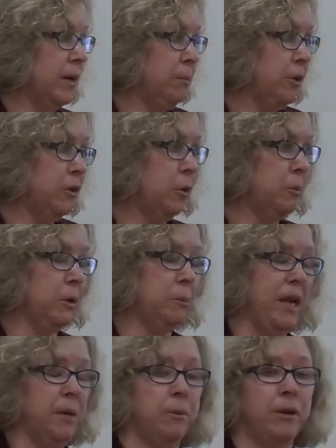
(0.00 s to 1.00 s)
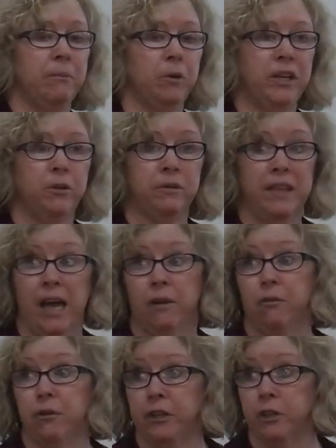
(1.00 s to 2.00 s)
I put notebook paper, and we use
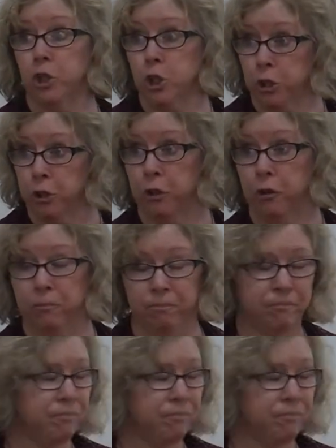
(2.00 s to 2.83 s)
that for their journal.